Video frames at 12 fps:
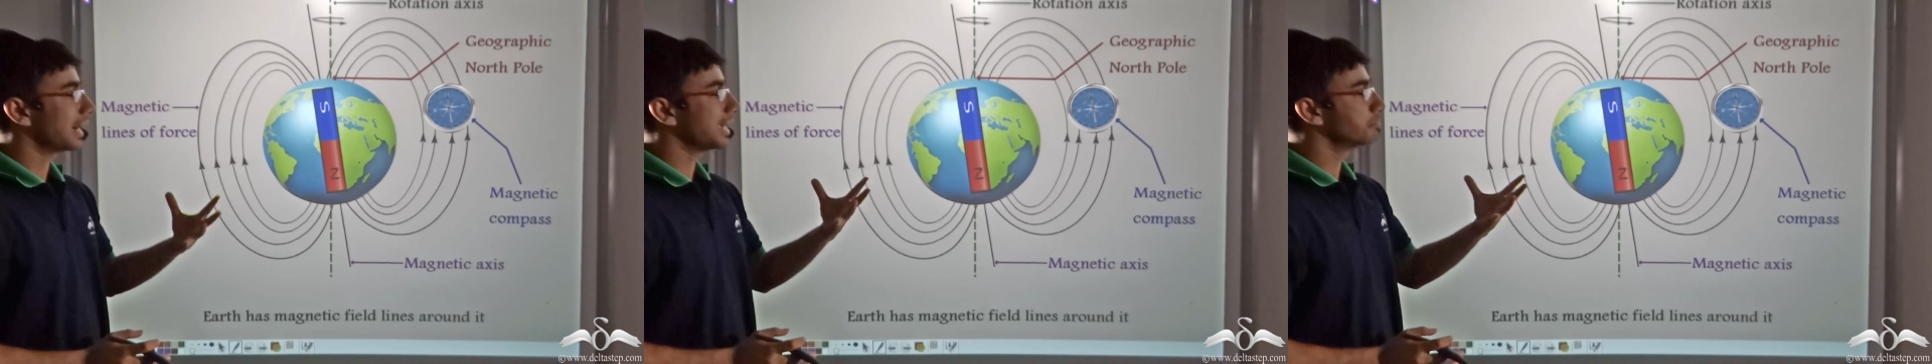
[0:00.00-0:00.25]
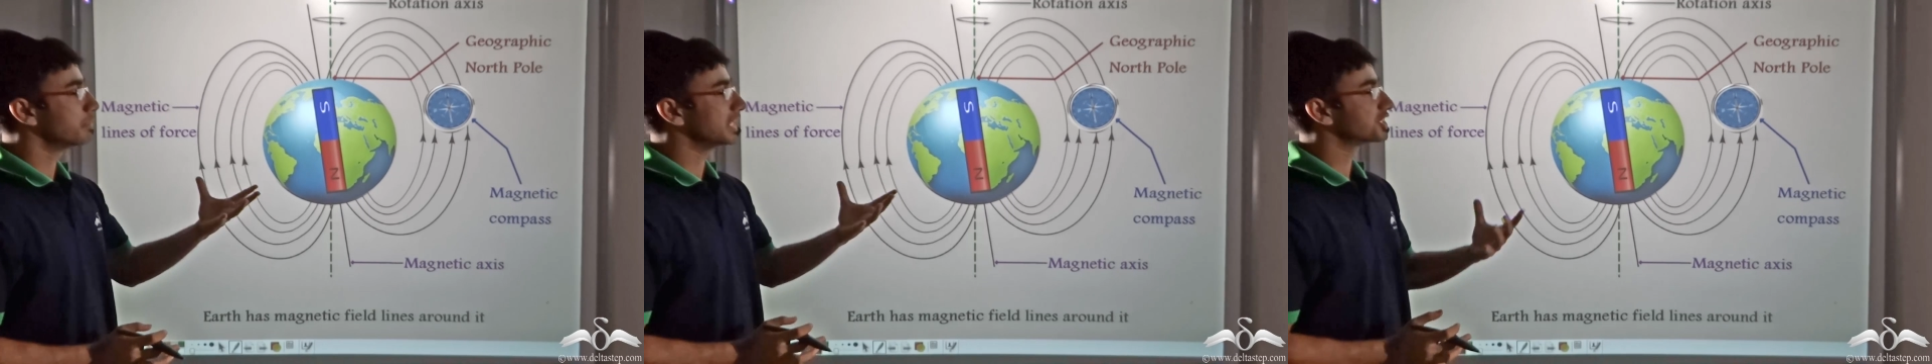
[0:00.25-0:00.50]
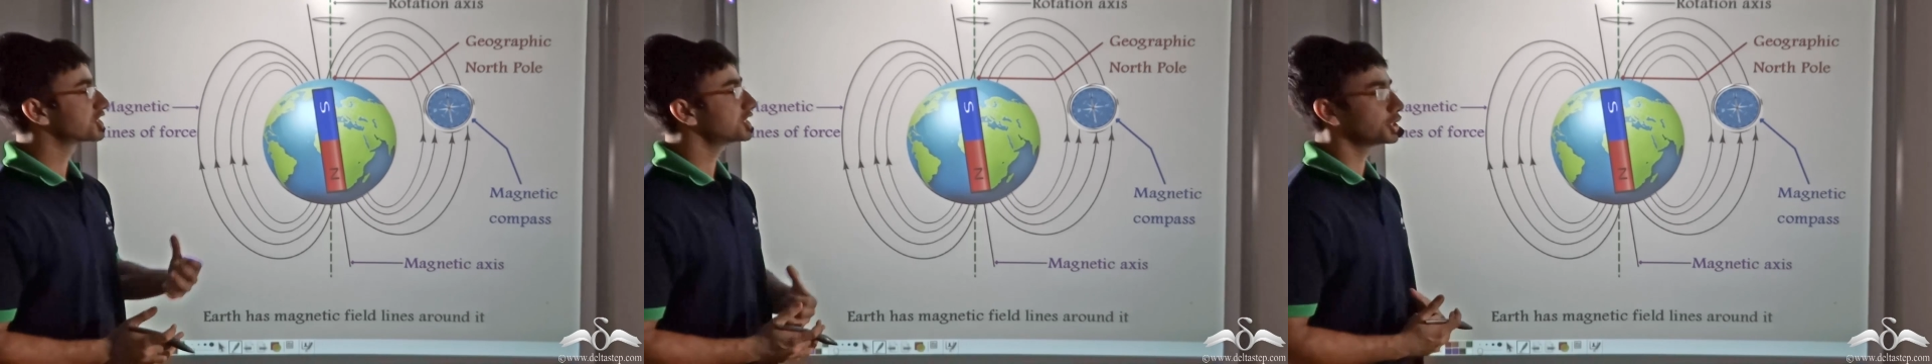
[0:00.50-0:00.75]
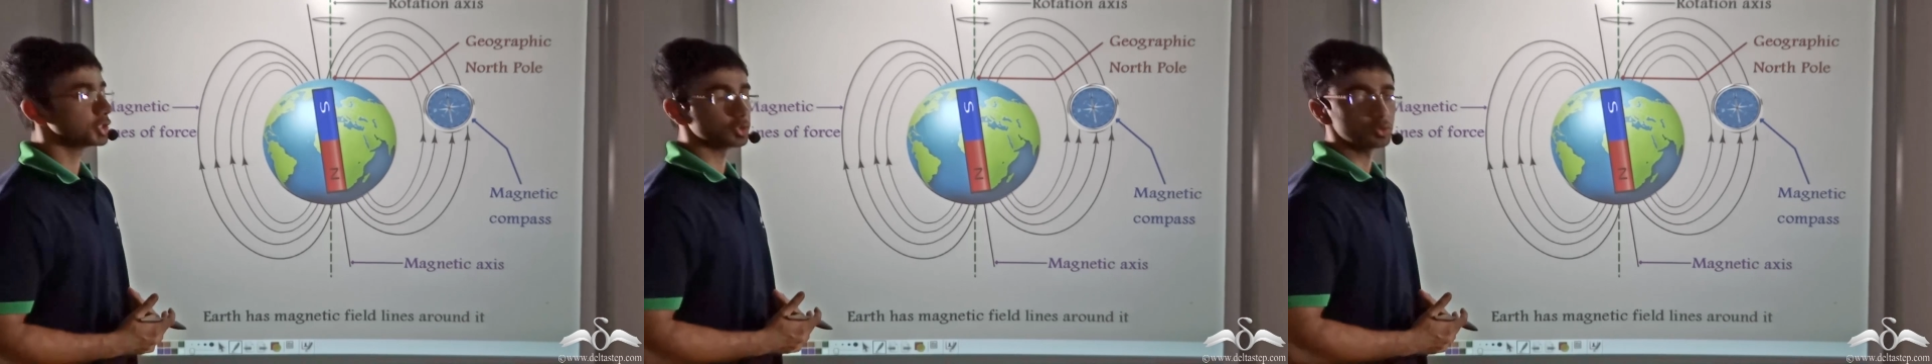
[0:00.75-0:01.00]
I
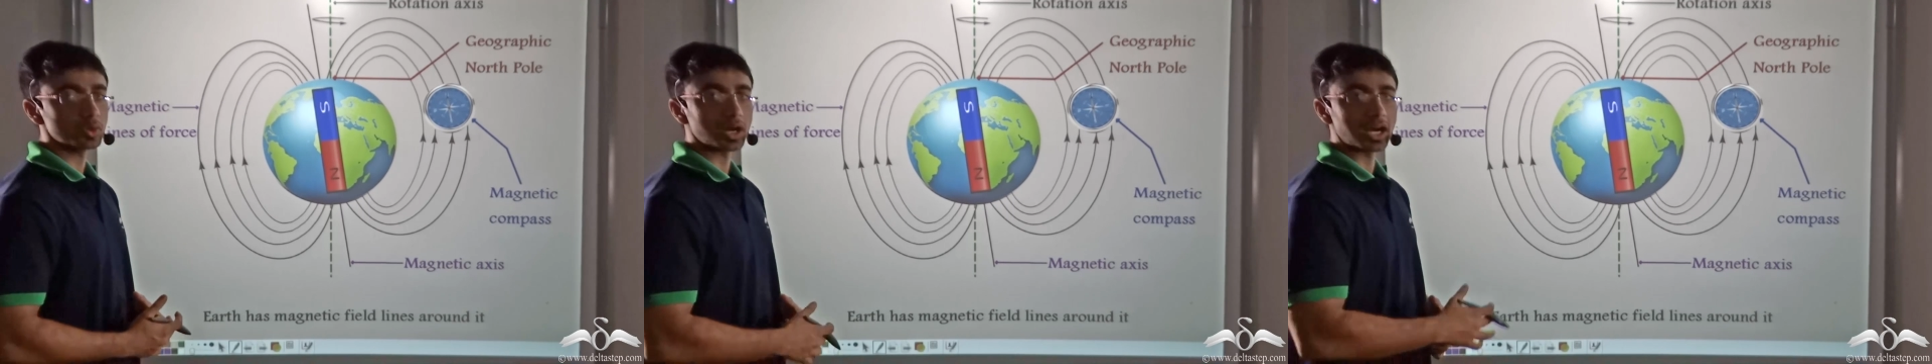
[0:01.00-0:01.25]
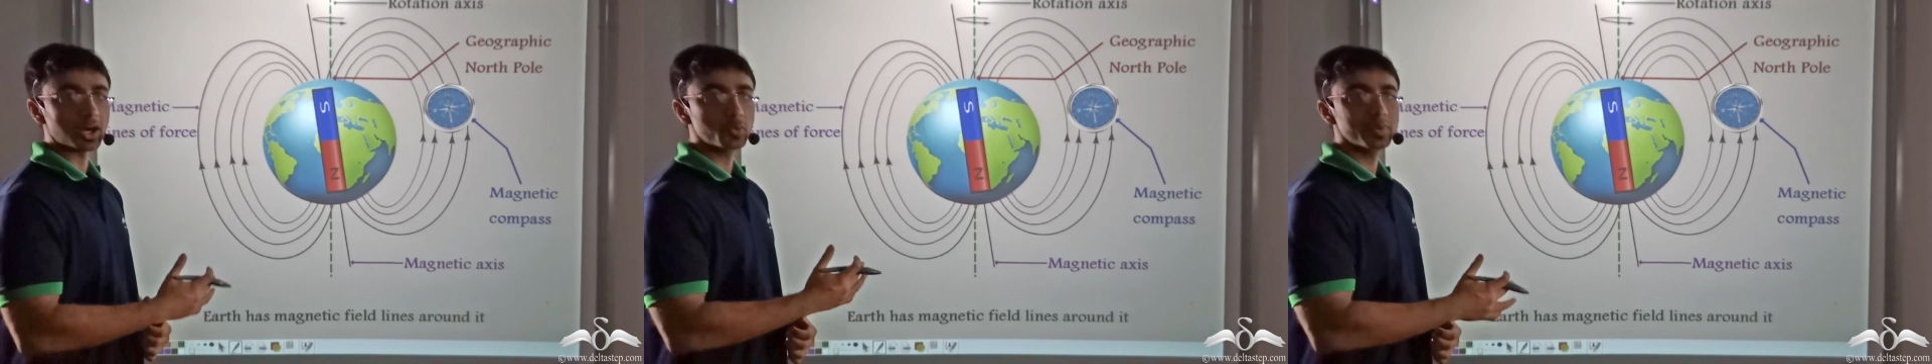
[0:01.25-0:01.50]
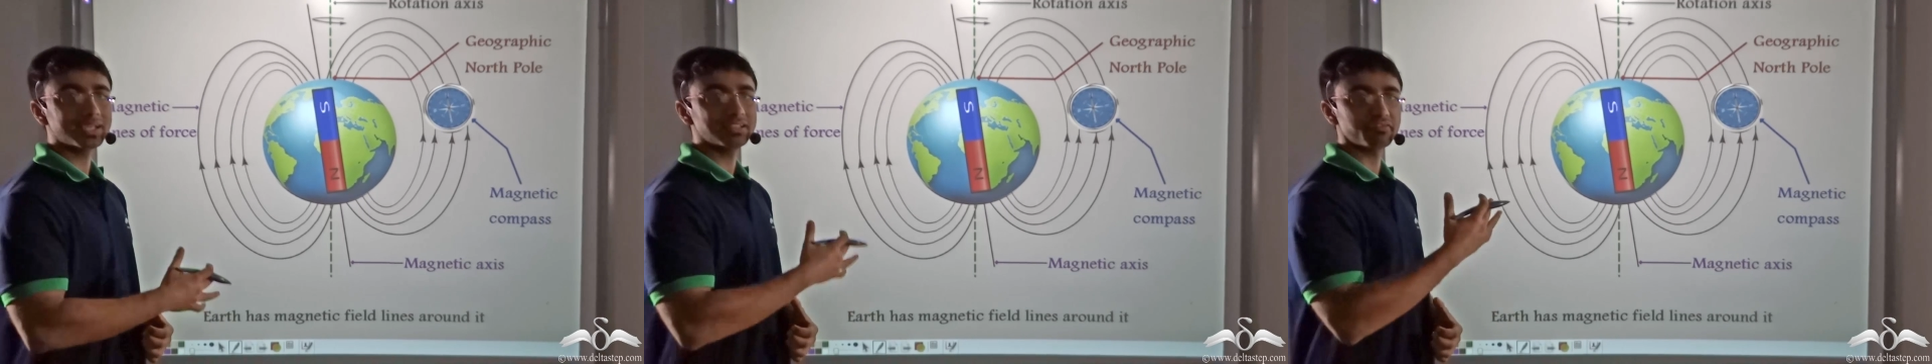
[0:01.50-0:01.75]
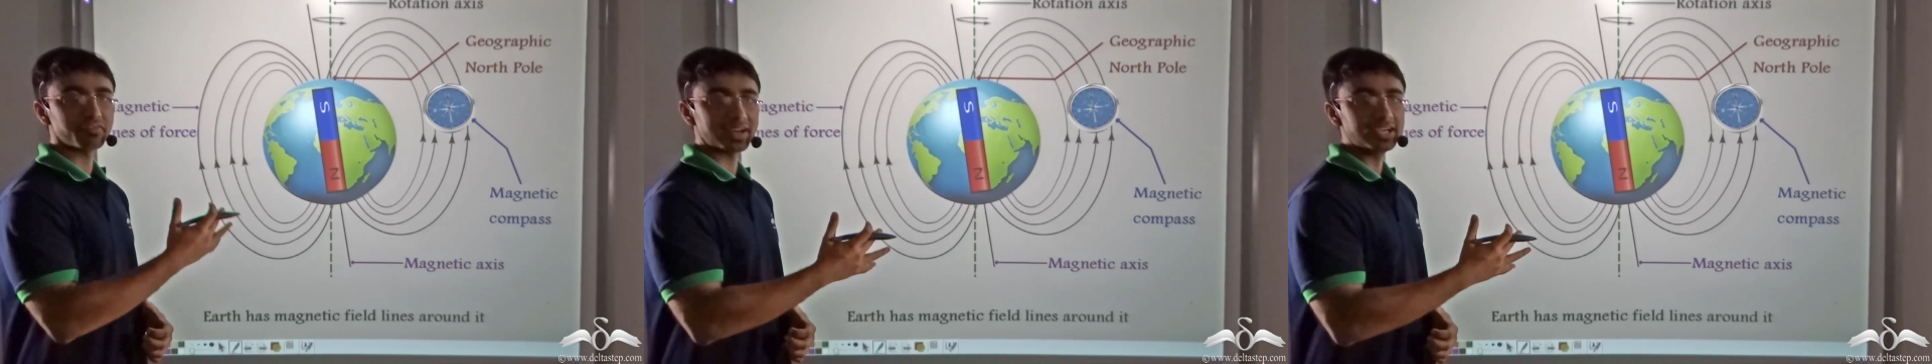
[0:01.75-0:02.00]
mentioned to you how we
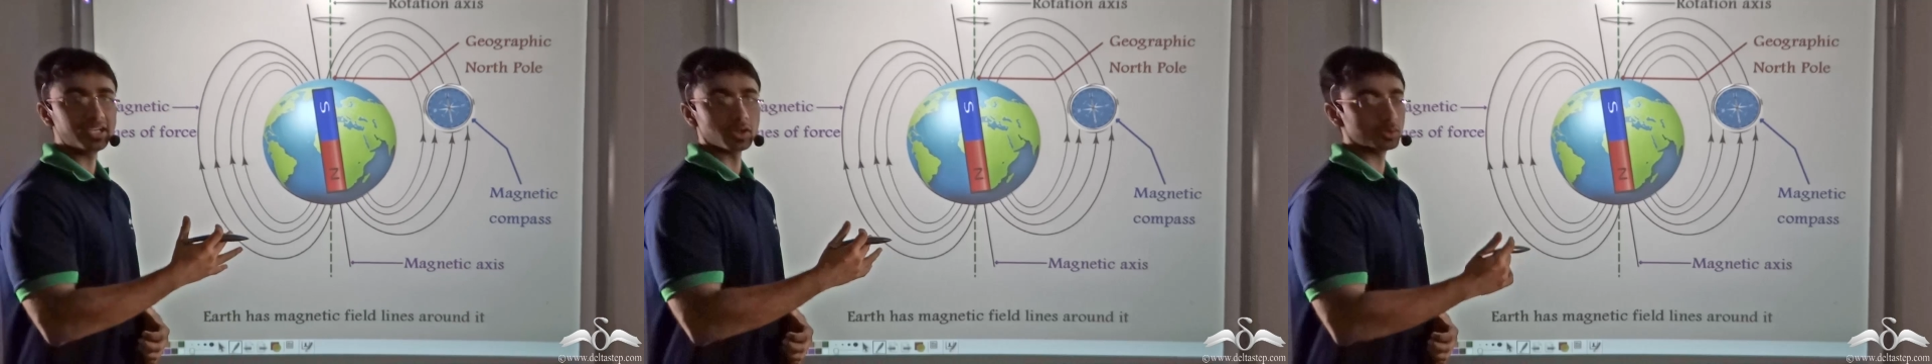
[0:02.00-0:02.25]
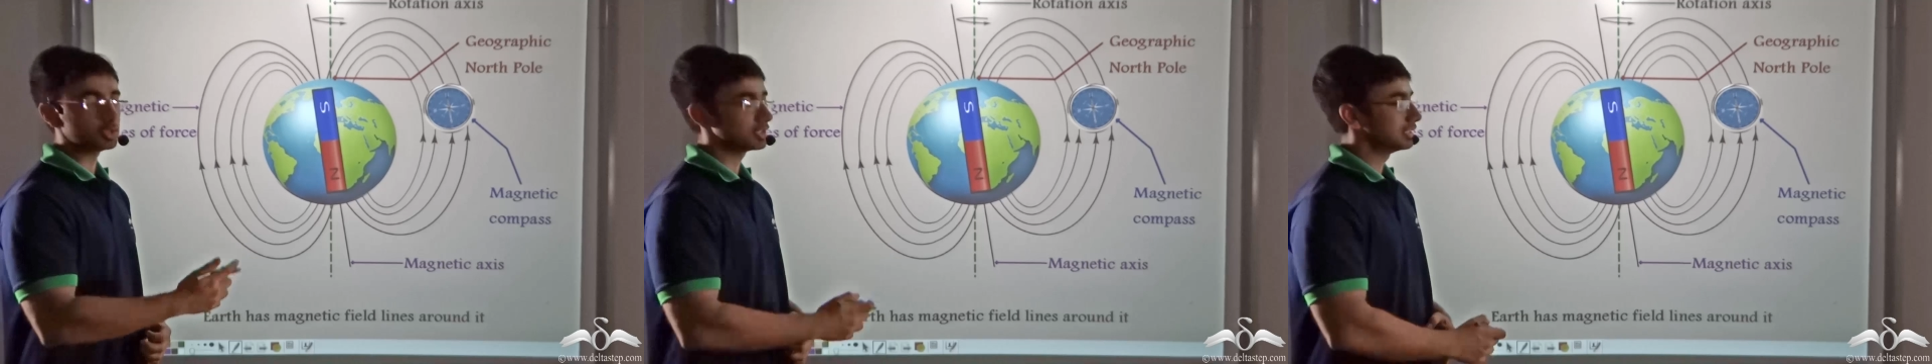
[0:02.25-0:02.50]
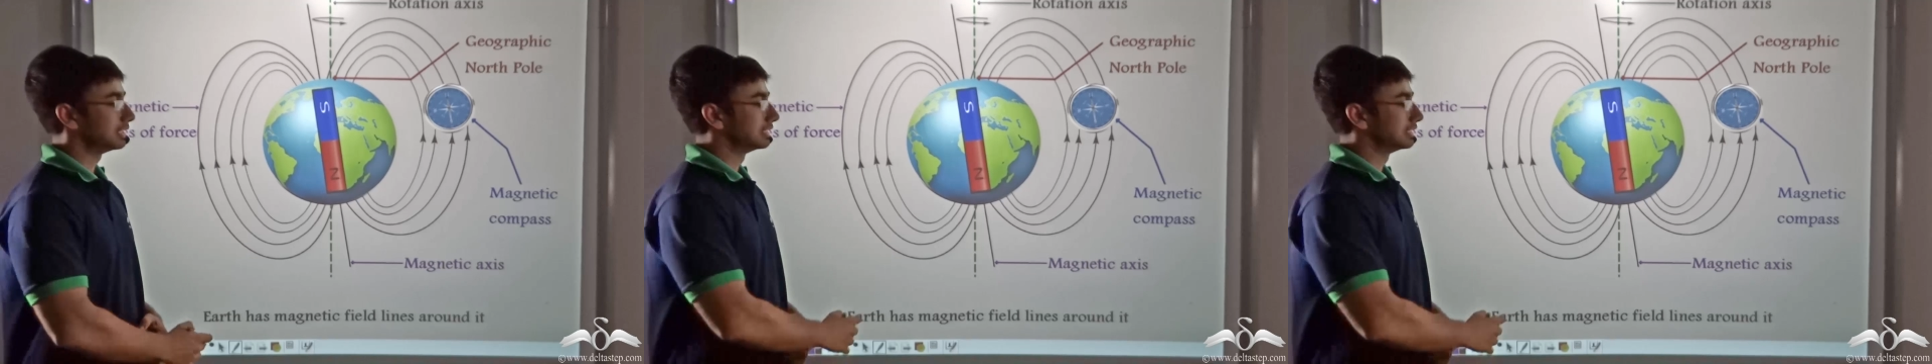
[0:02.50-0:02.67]
can find out